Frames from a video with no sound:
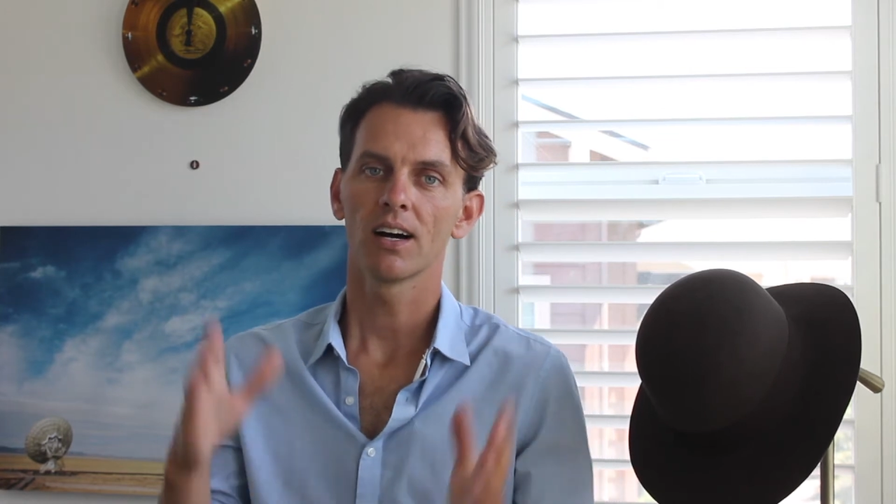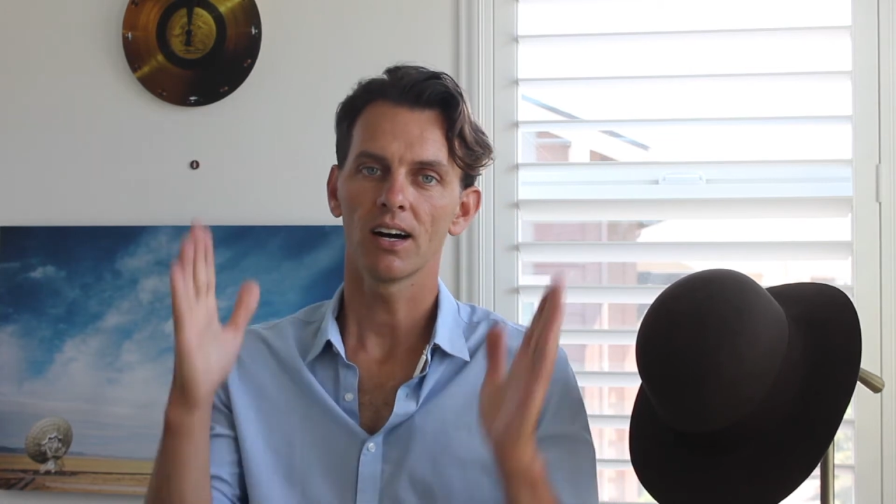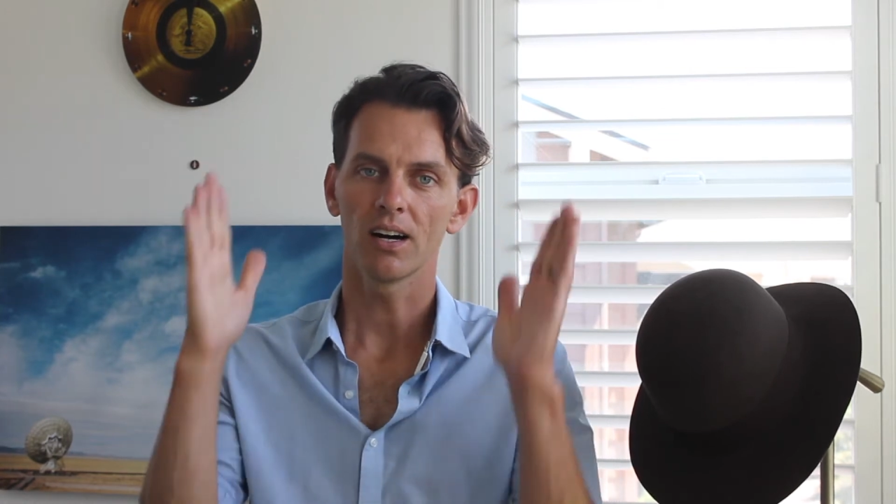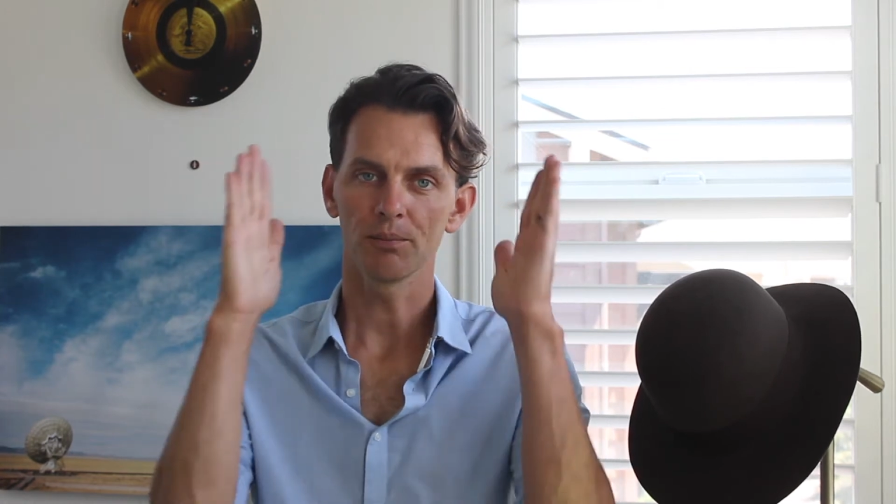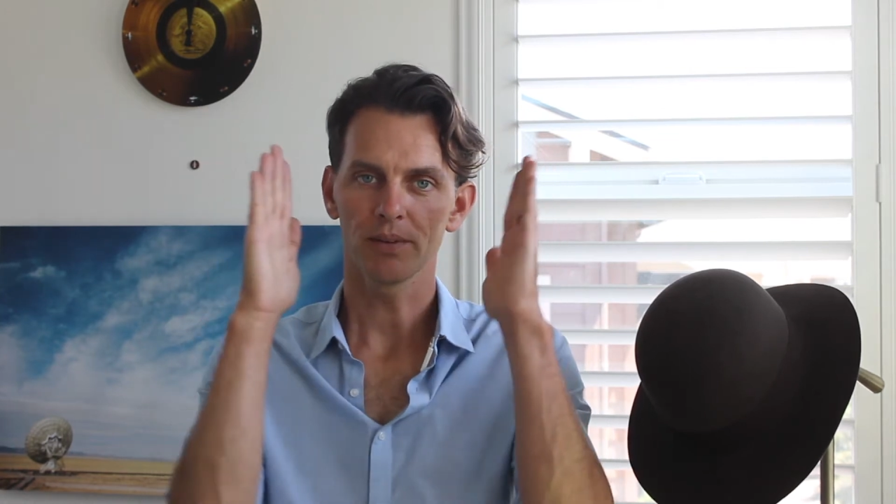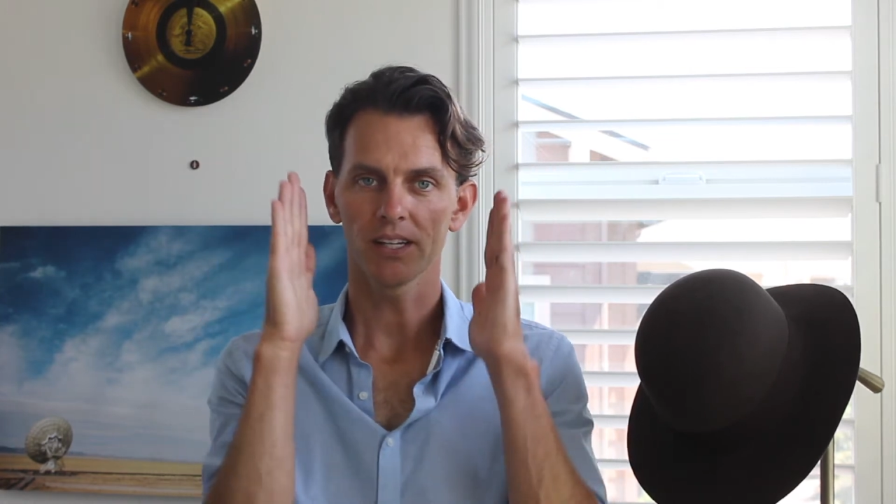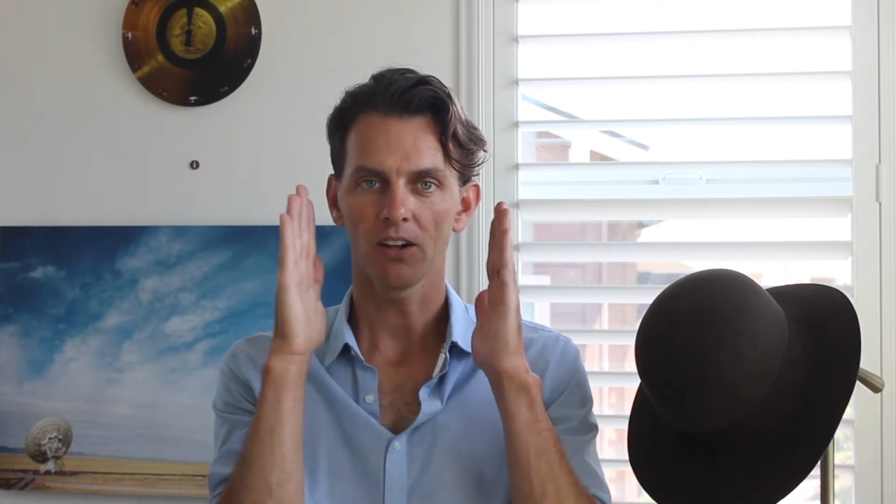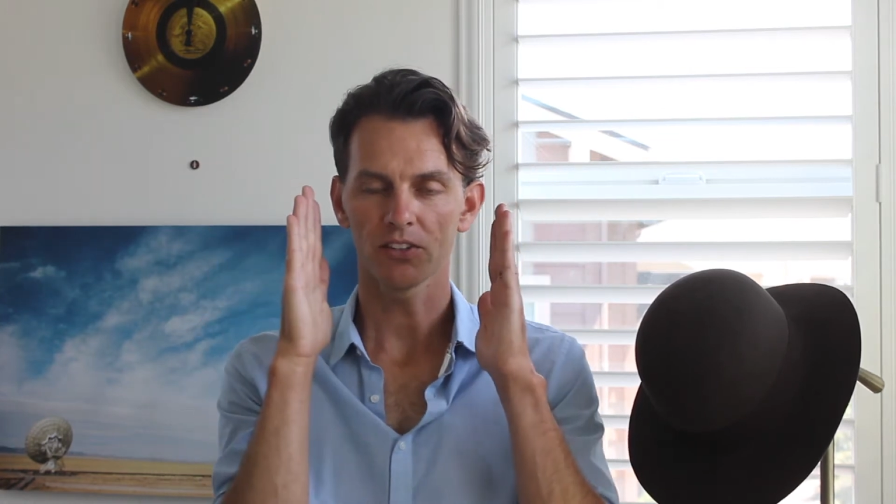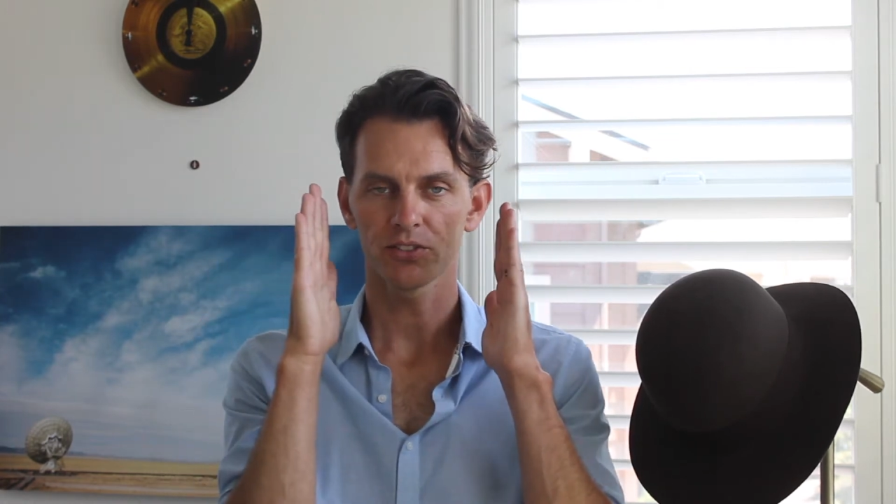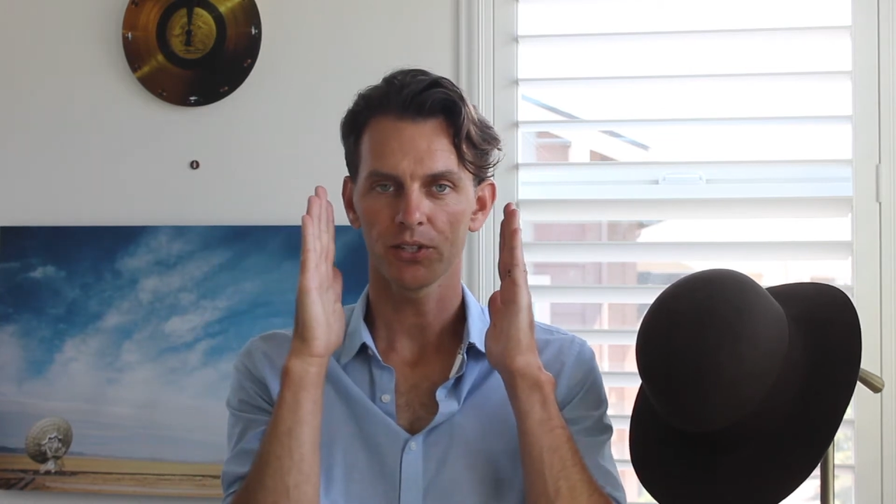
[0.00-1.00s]
It
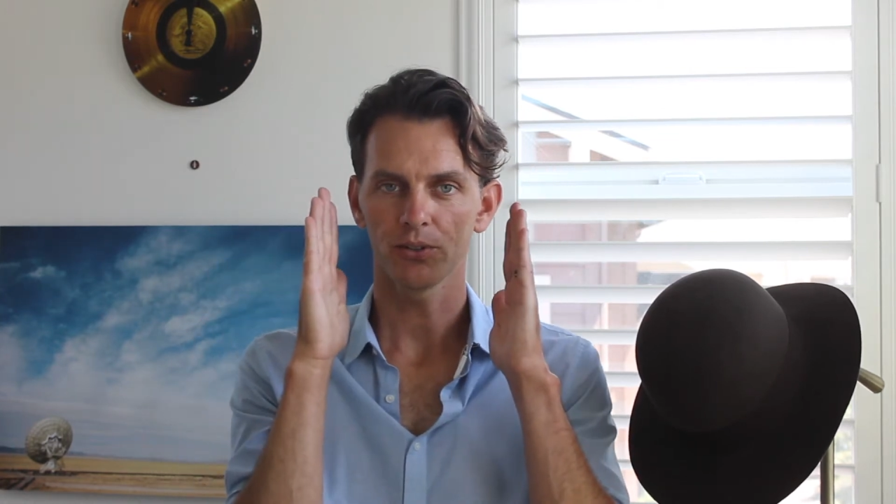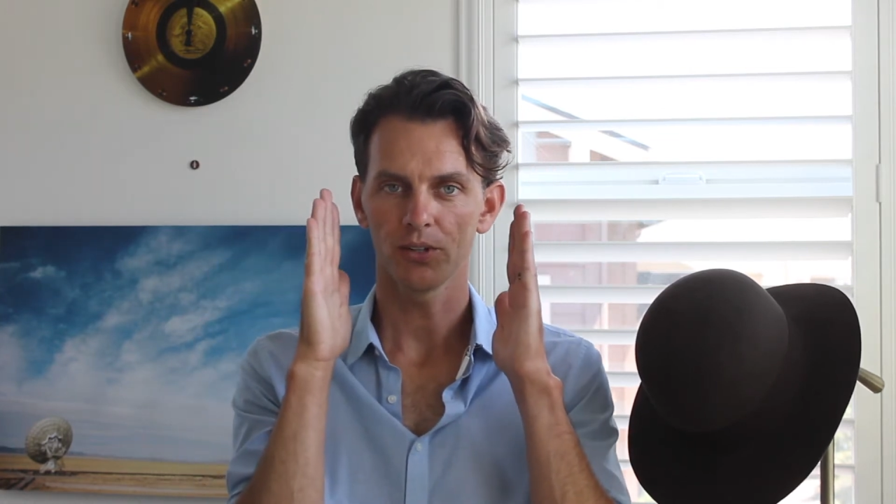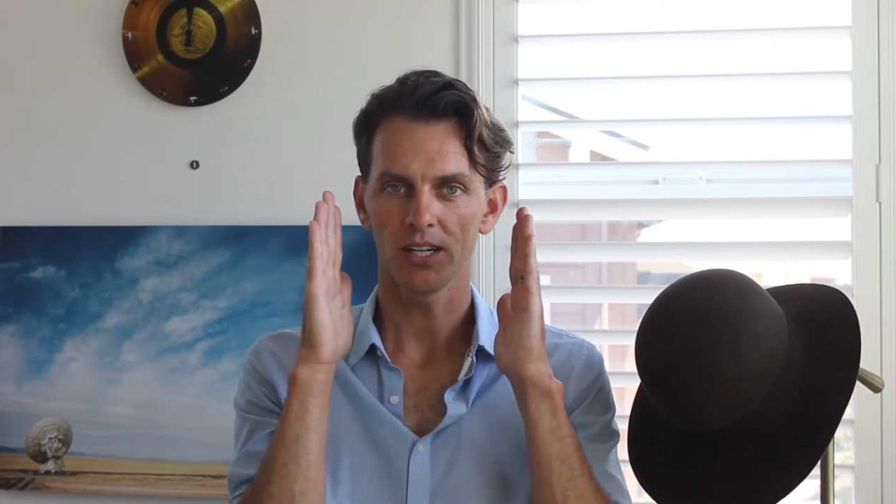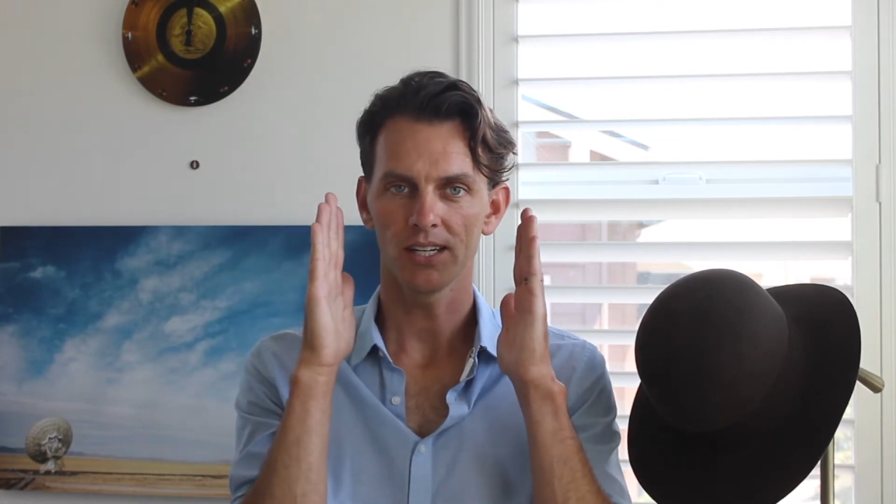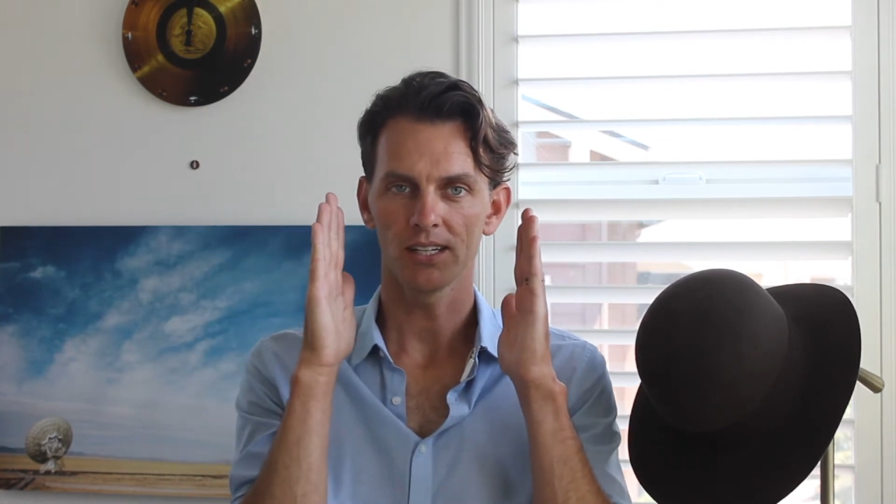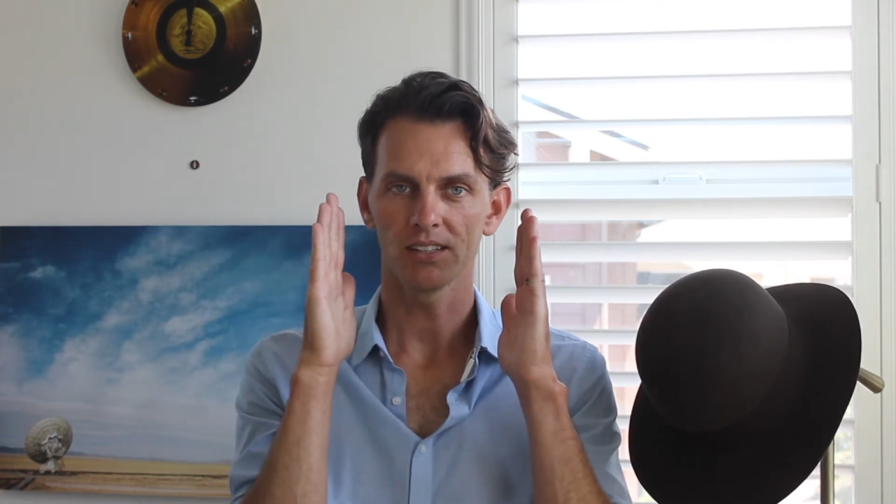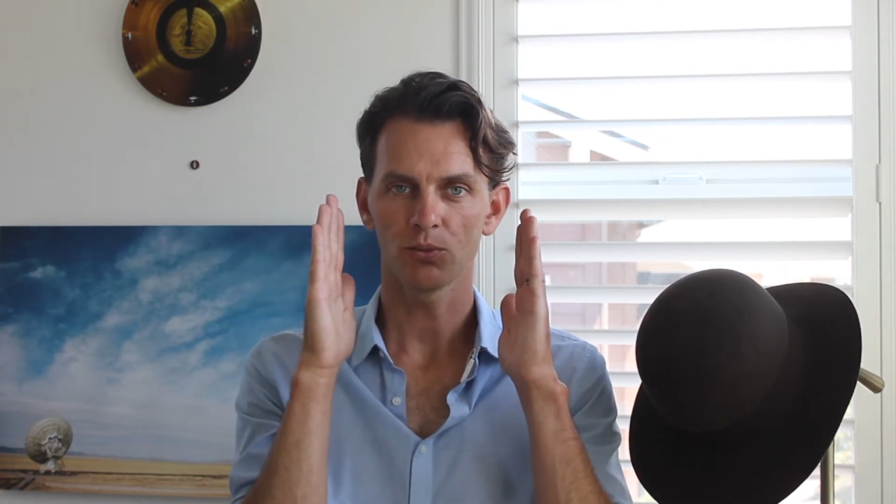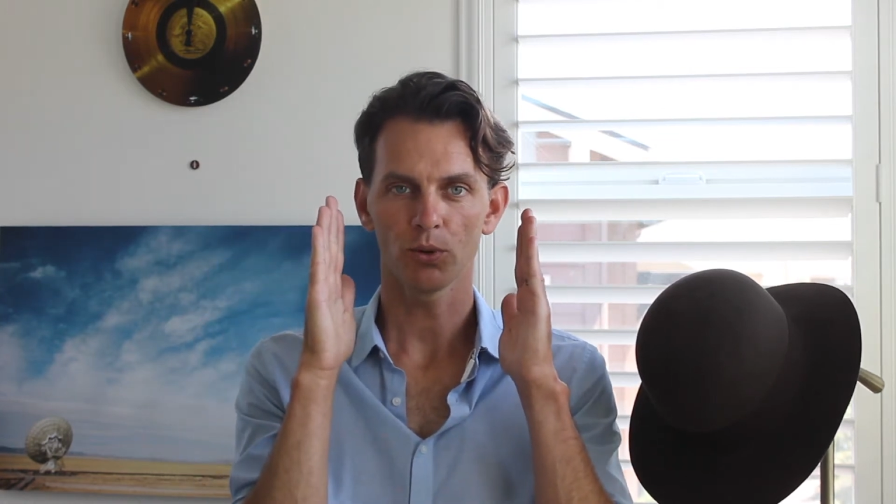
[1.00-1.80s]
also